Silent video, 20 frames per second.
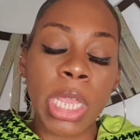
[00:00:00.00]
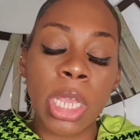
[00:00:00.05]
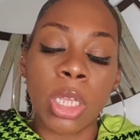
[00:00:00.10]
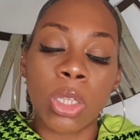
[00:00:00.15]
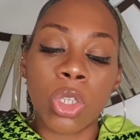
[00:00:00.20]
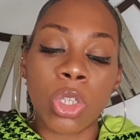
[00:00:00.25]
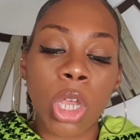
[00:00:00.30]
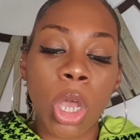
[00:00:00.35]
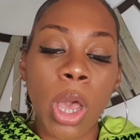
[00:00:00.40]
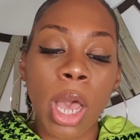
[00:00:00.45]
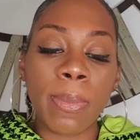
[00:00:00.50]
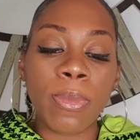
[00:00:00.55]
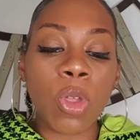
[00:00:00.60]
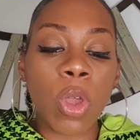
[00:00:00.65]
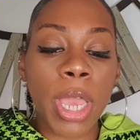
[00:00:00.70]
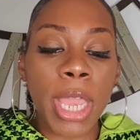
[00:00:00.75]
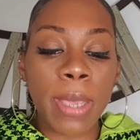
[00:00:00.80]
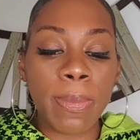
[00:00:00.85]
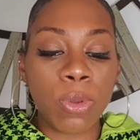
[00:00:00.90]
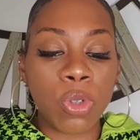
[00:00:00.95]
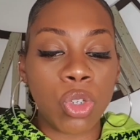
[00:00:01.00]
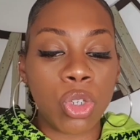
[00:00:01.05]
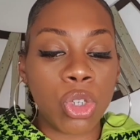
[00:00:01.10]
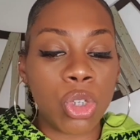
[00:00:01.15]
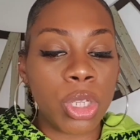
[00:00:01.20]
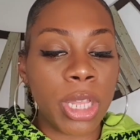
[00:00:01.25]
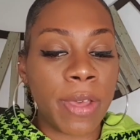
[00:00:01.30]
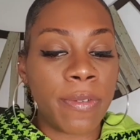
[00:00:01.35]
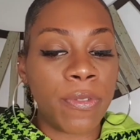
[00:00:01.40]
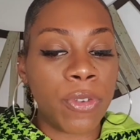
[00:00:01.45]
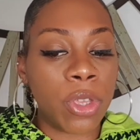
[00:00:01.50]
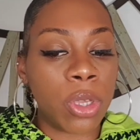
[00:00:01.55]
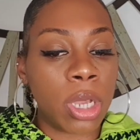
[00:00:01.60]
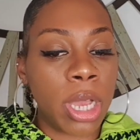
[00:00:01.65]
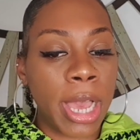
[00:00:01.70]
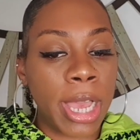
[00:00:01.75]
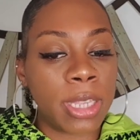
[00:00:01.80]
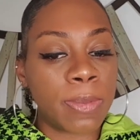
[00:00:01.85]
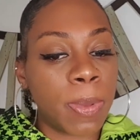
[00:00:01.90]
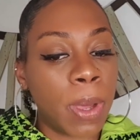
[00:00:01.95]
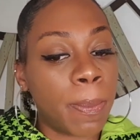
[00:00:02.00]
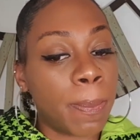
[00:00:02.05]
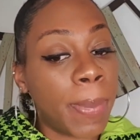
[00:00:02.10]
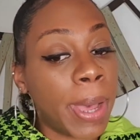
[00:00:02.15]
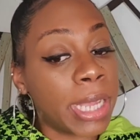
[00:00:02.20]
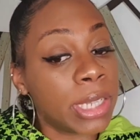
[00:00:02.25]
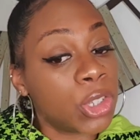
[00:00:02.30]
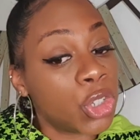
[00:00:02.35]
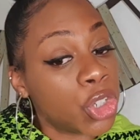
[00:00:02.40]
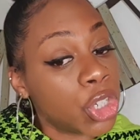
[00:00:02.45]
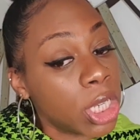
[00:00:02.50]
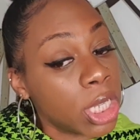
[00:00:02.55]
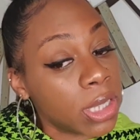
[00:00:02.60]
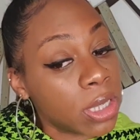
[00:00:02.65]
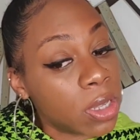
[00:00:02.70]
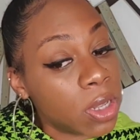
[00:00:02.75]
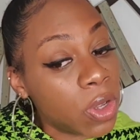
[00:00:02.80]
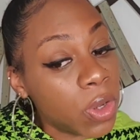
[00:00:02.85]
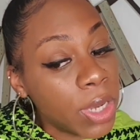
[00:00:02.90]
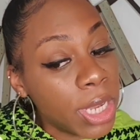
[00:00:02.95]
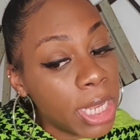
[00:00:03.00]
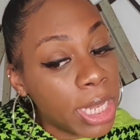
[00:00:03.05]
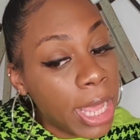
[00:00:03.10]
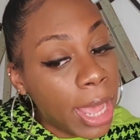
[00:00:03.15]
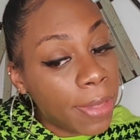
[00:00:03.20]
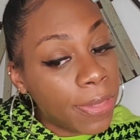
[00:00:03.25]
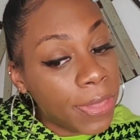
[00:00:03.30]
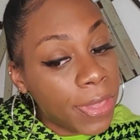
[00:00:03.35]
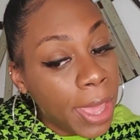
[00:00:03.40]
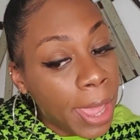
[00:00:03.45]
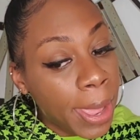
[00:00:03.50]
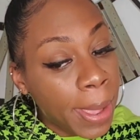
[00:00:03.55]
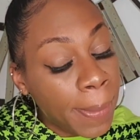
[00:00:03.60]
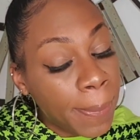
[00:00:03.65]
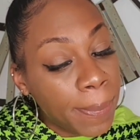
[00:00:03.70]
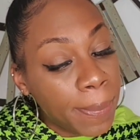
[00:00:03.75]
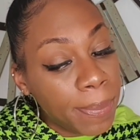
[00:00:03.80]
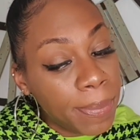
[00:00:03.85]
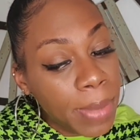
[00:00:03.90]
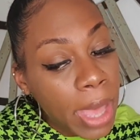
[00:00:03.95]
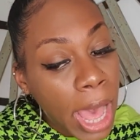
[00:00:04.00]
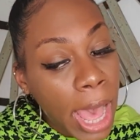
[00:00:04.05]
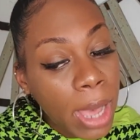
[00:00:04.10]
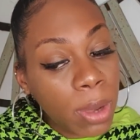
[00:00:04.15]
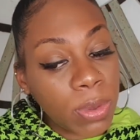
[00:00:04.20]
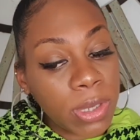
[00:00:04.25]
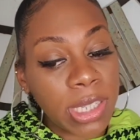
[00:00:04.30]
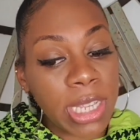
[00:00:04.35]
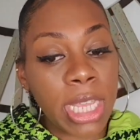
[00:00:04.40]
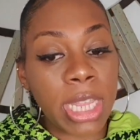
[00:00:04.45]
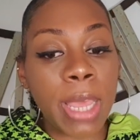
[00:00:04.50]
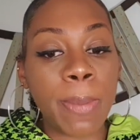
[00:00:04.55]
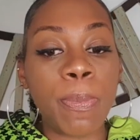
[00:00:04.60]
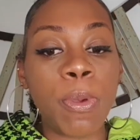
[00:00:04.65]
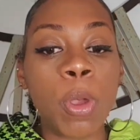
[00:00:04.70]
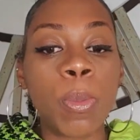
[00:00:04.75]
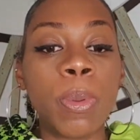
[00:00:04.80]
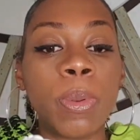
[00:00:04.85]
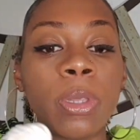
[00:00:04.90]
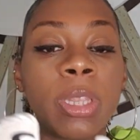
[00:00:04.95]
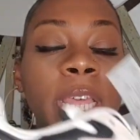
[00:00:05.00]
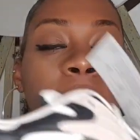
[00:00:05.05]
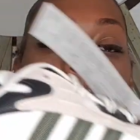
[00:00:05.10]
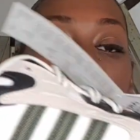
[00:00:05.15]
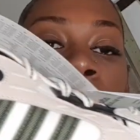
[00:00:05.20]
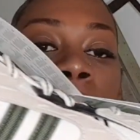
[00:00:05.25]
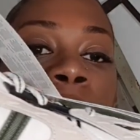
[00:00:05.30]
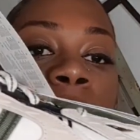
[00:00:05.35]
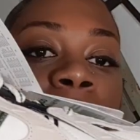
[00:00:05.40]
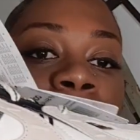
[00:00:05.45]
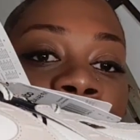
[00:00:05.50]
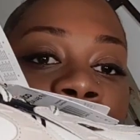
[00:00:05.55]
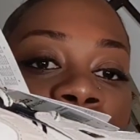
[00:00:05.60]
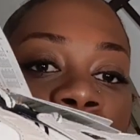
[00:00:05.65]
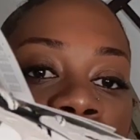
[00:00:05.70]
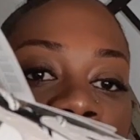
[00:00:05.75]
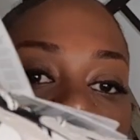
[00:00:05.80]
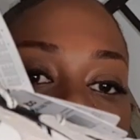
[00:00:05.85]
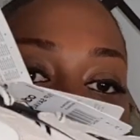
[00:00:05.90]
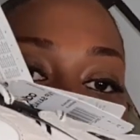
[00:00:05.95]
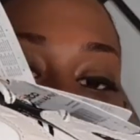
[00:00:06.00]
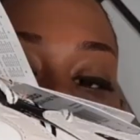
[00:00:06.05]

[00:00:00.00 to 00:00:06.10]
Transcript: So I'm not able to do that for you guys. But by just looking at them, I would say they're like a dad style